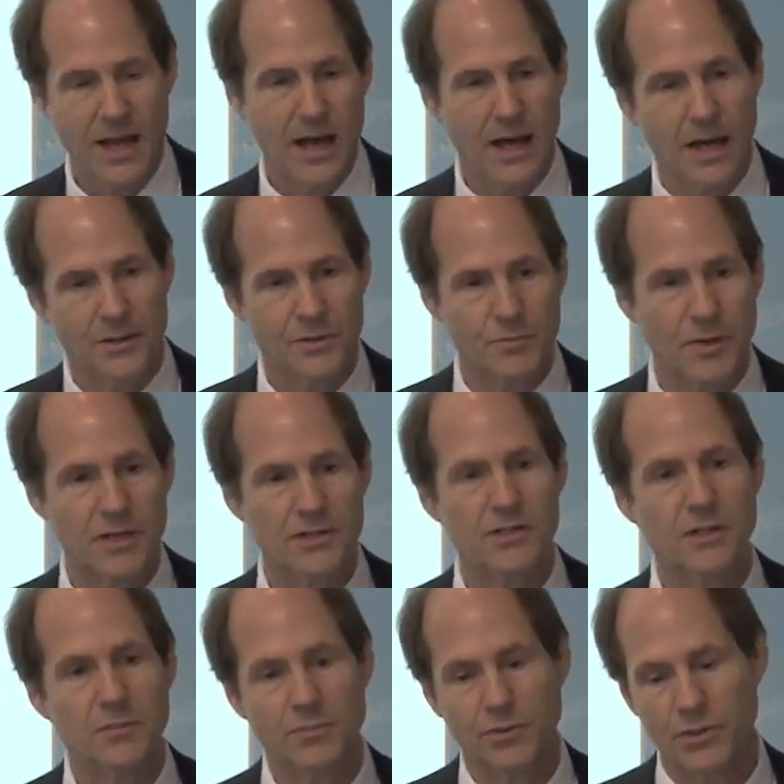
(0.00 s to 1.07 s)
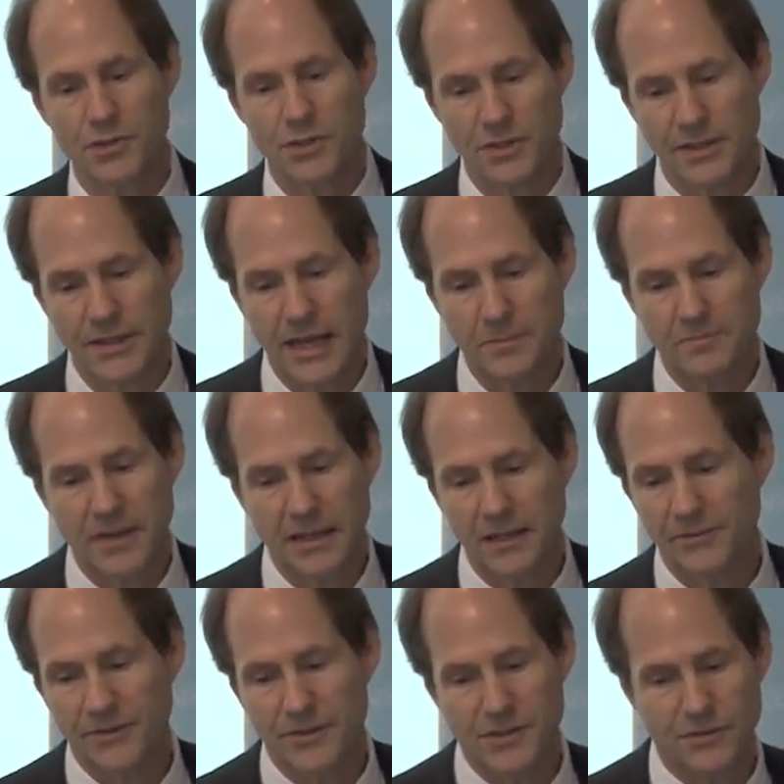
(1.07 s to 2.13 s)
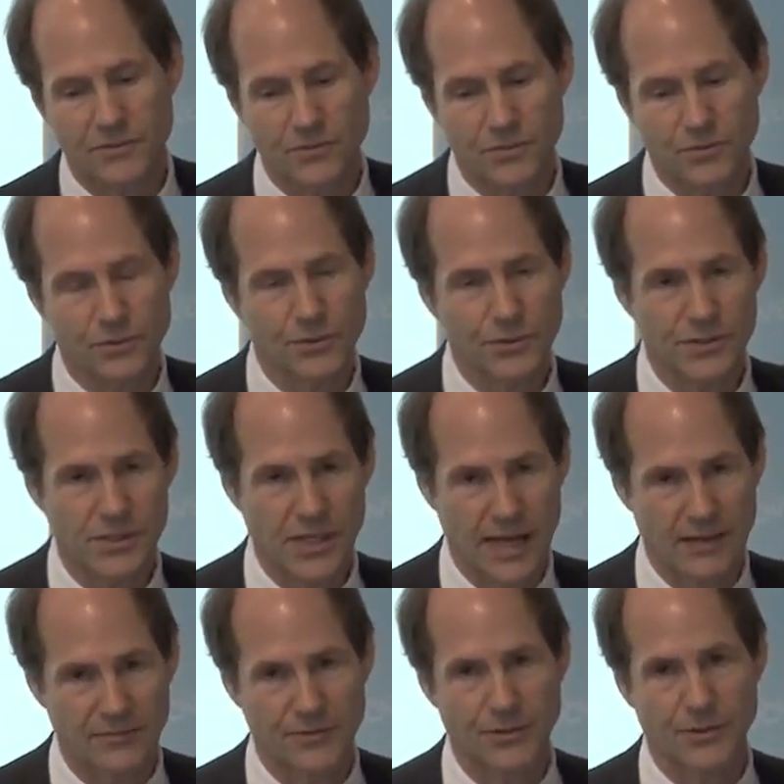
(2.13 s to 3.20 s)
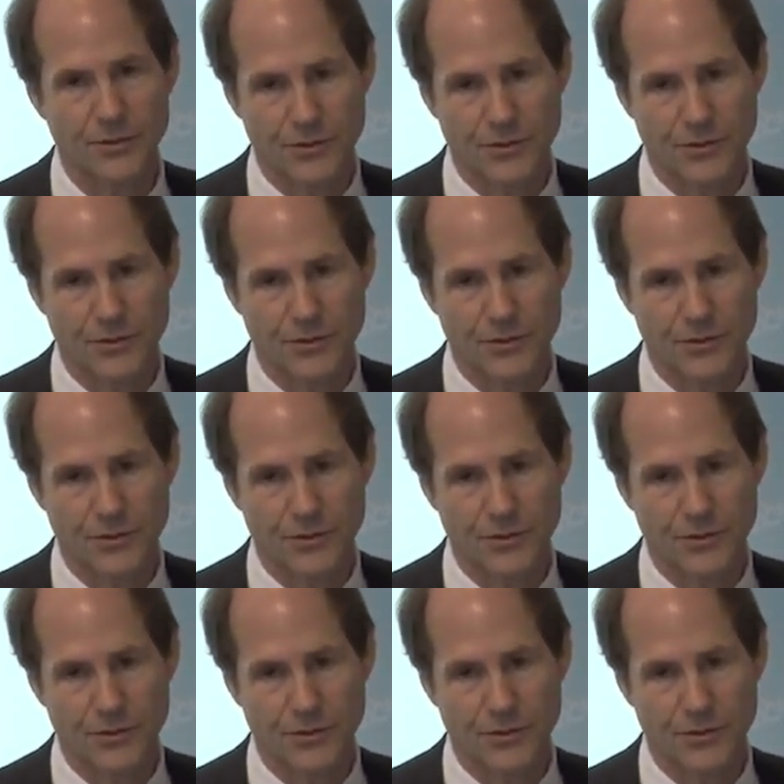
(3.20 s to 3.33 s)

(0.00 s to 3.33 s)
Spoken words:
Under President Bush, the net benefits of rules after